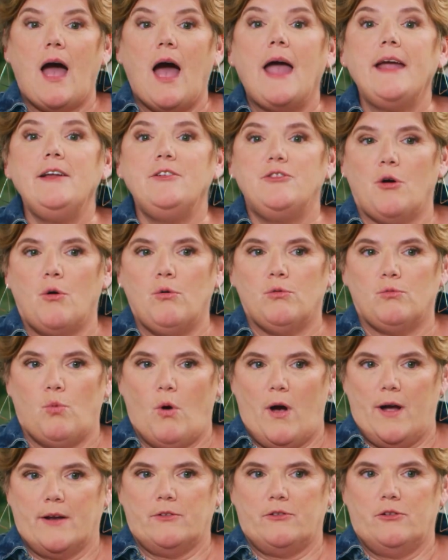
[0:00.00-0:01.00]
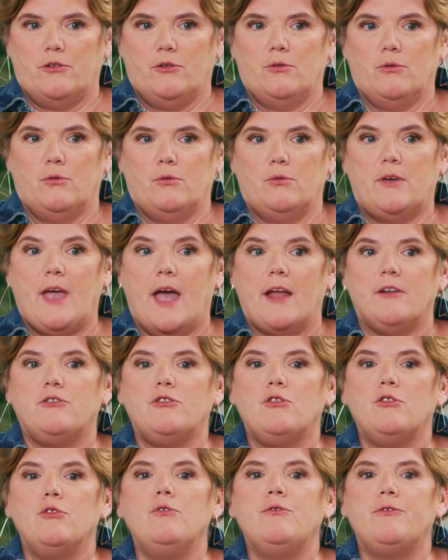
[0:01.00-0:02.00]
I don't want to get
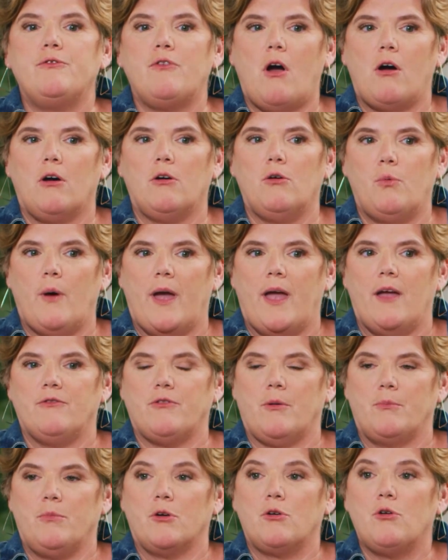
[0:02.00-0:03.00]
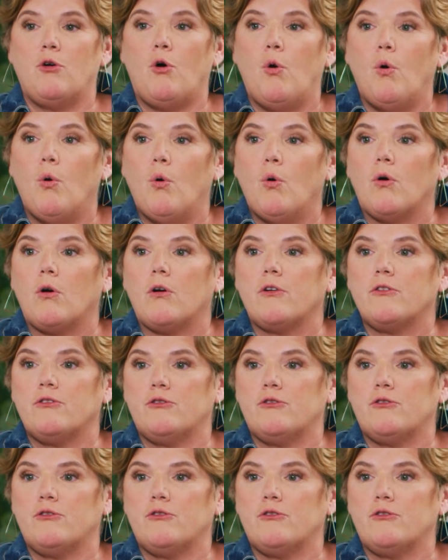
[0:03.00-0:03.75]
too far away from the core